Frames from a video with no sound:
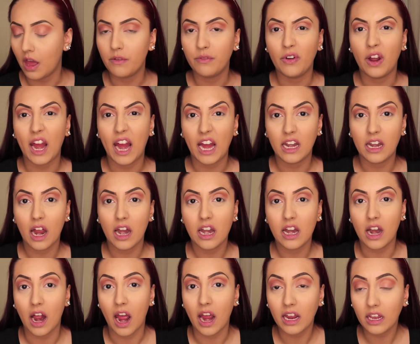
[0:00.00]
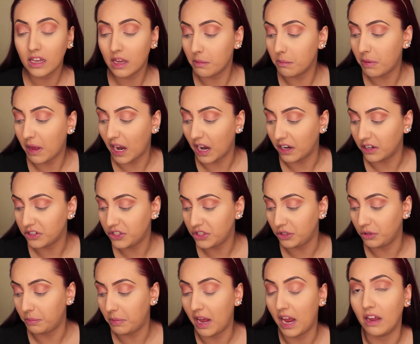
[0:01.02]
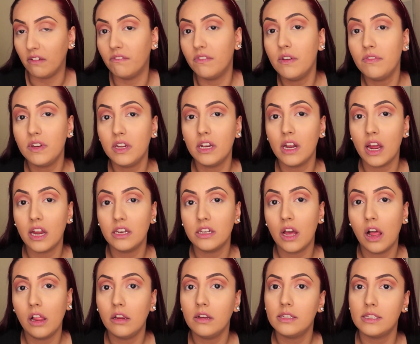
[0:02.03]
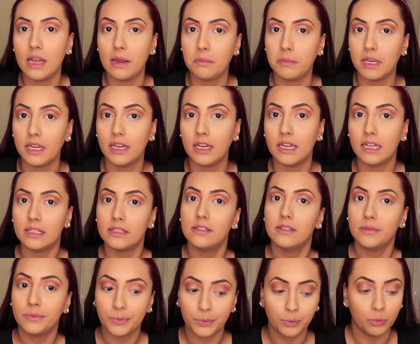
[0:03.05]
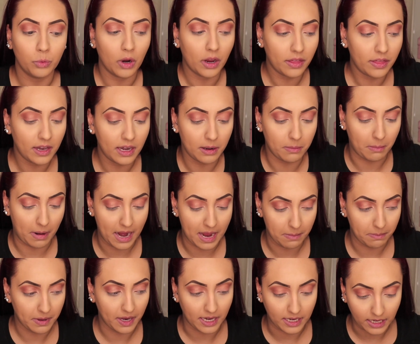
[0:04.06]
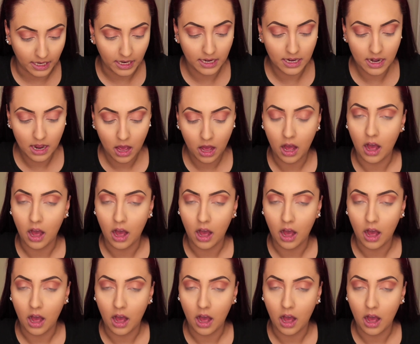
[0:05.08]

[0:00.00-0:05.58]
And for $8.99 compared to paying $59, I mean, it's worth it in my opinion.